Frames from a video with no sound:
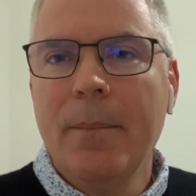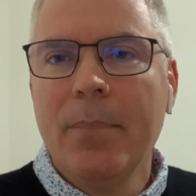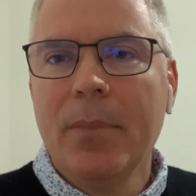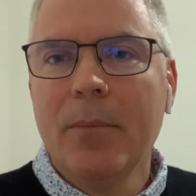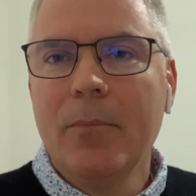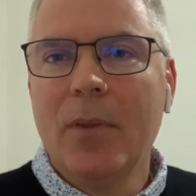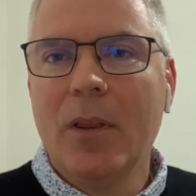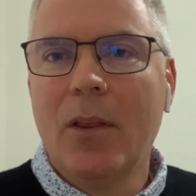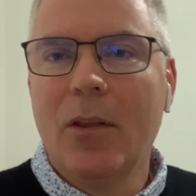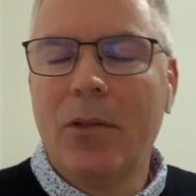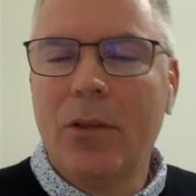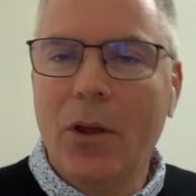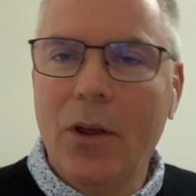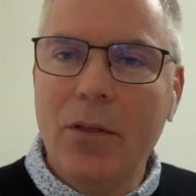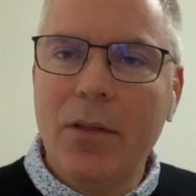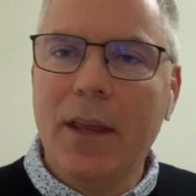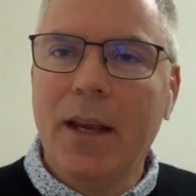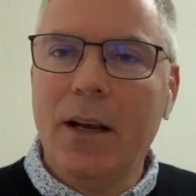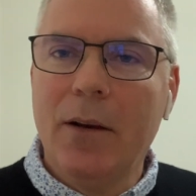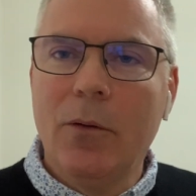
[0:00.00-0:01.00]
But the
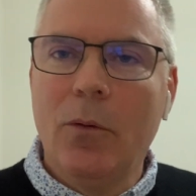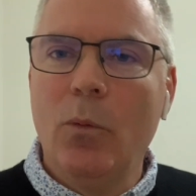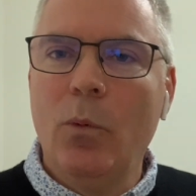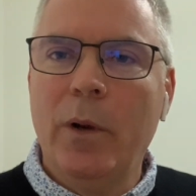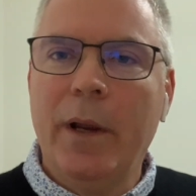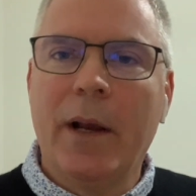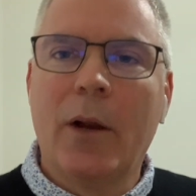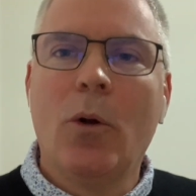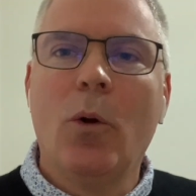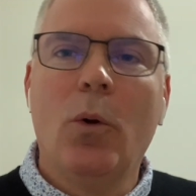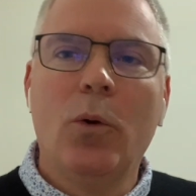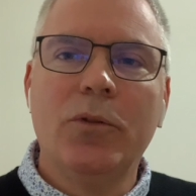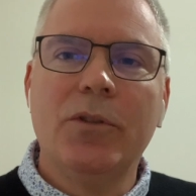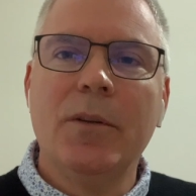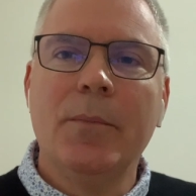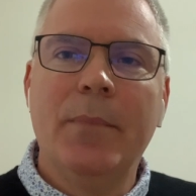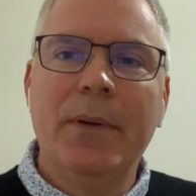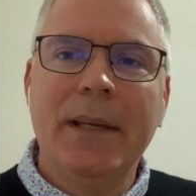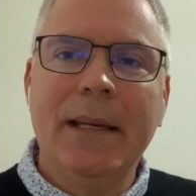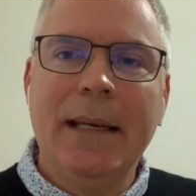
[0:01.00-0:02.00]
third thing we're called to
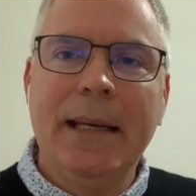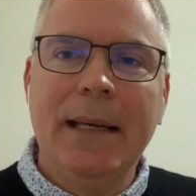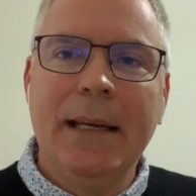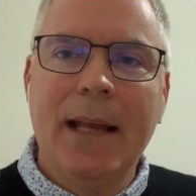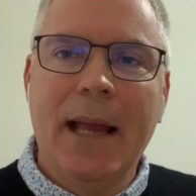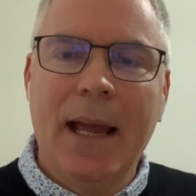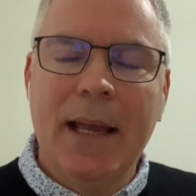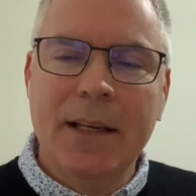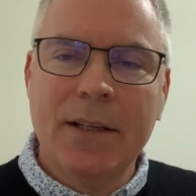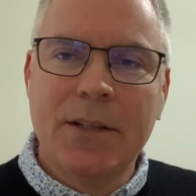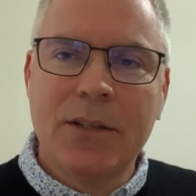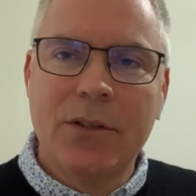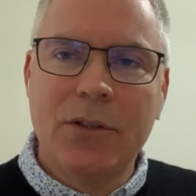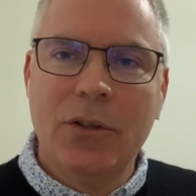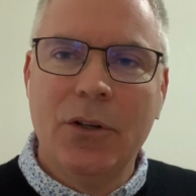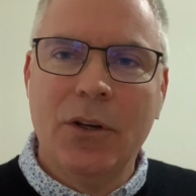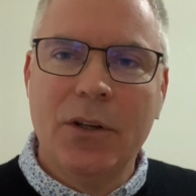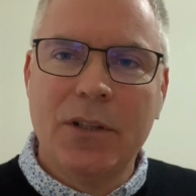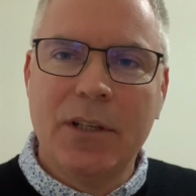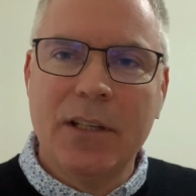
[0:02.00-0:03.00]
be as
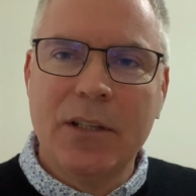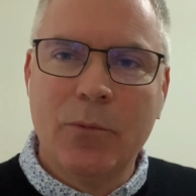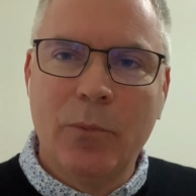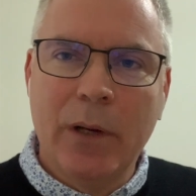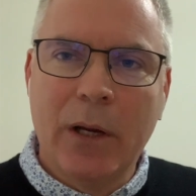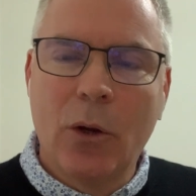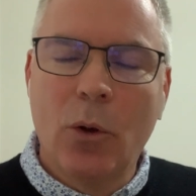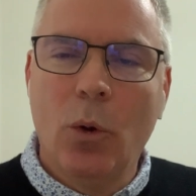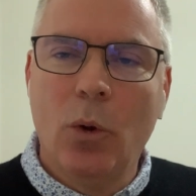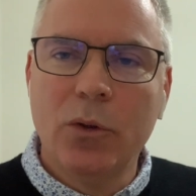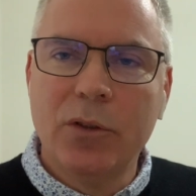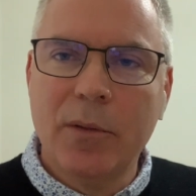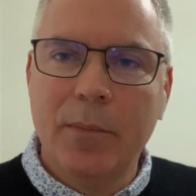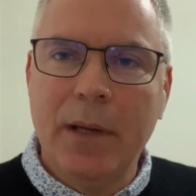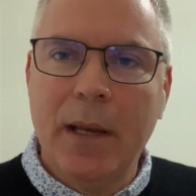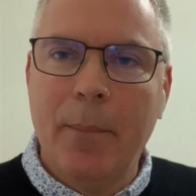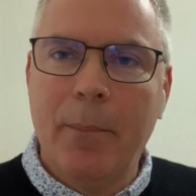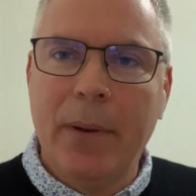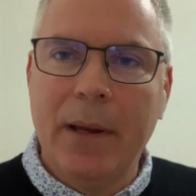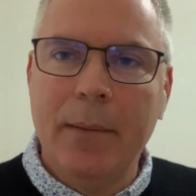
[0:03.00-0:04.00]
church is we're called to
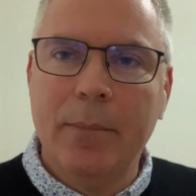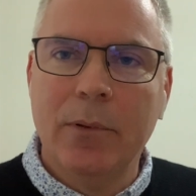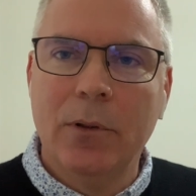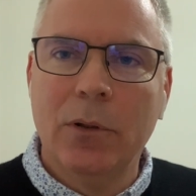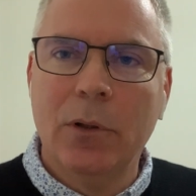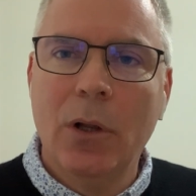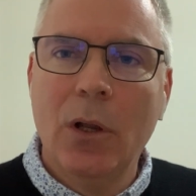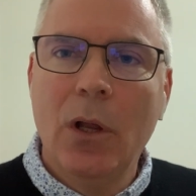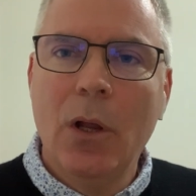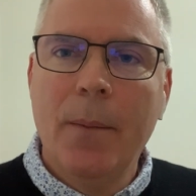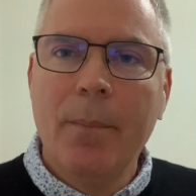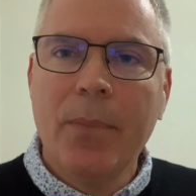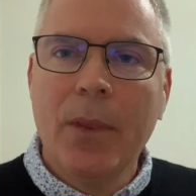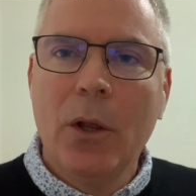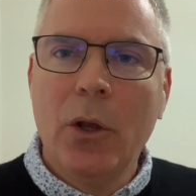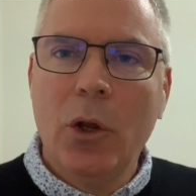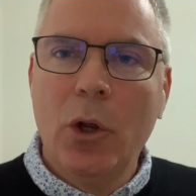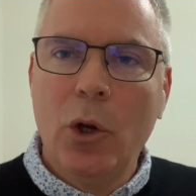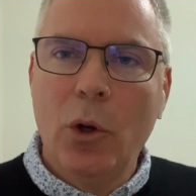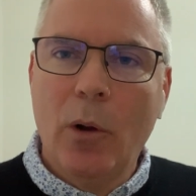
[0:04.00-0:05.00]
be a people
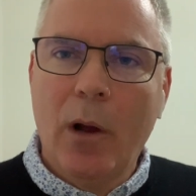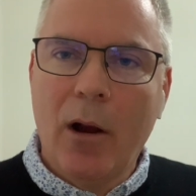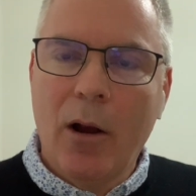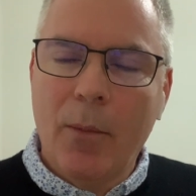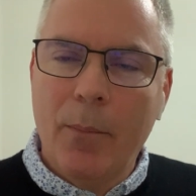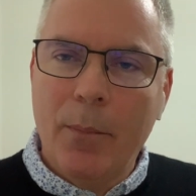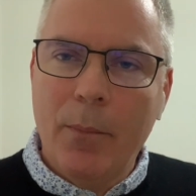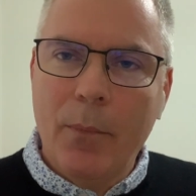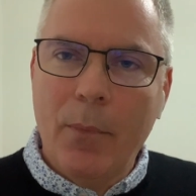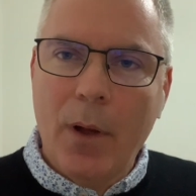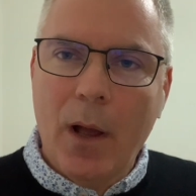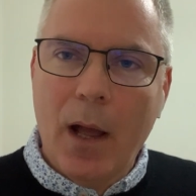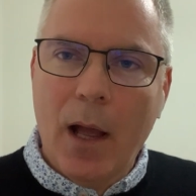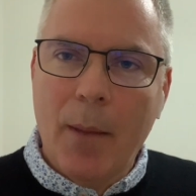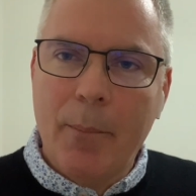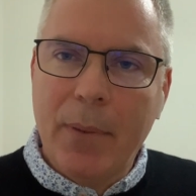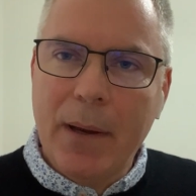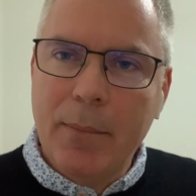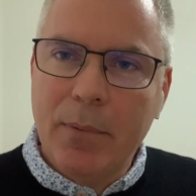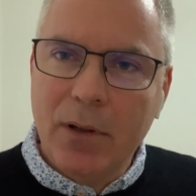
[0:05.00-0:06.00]
who are a
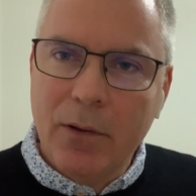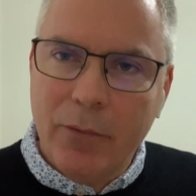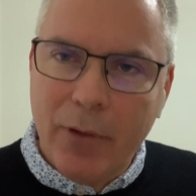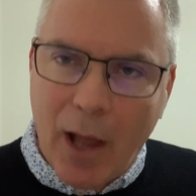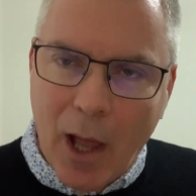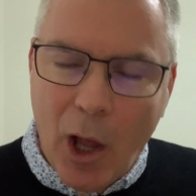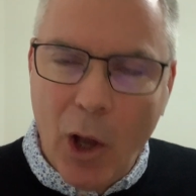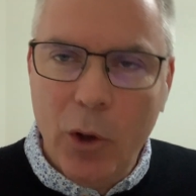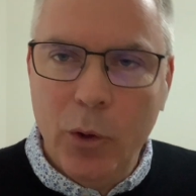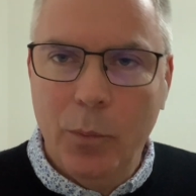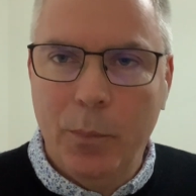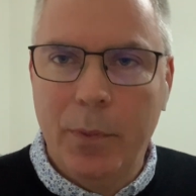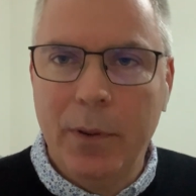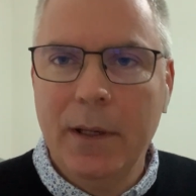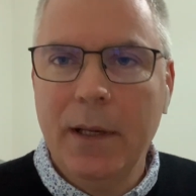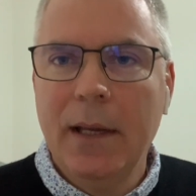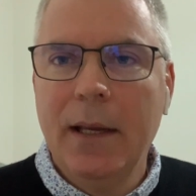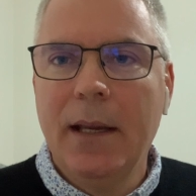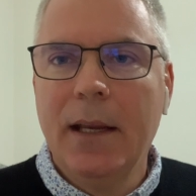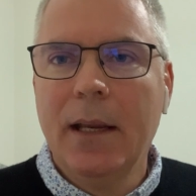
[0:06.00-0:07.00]
people of hope
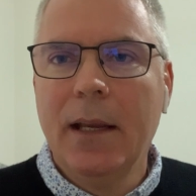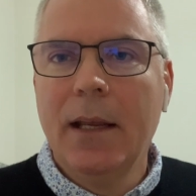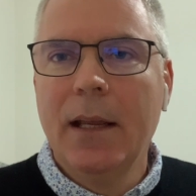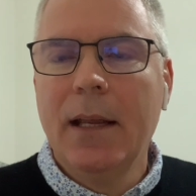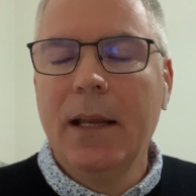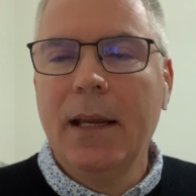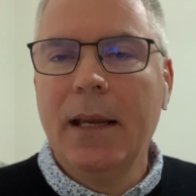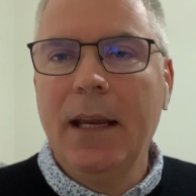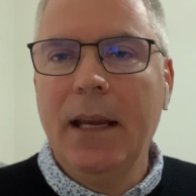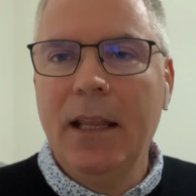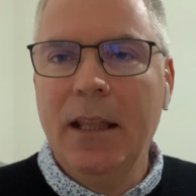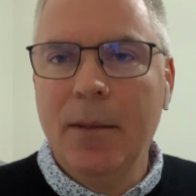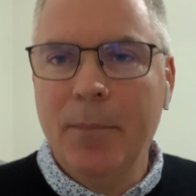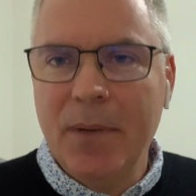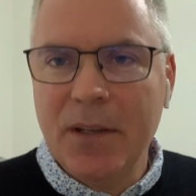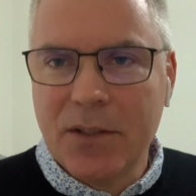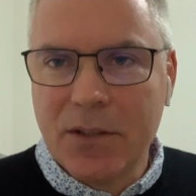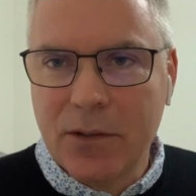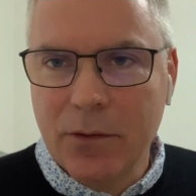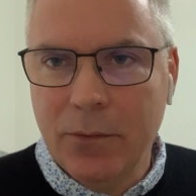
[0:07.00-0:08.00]
in the
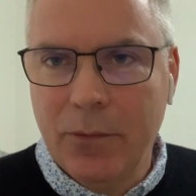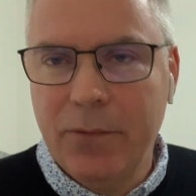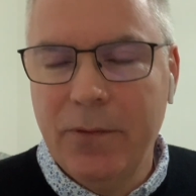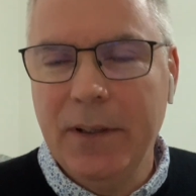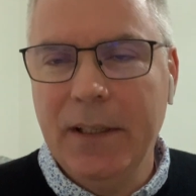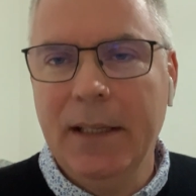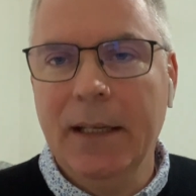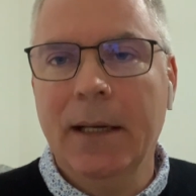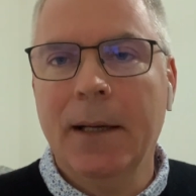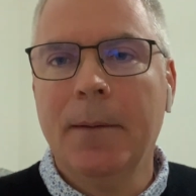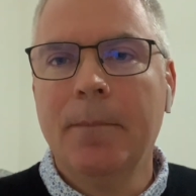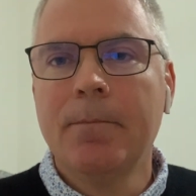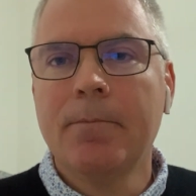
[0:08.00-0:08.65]
midst of fear.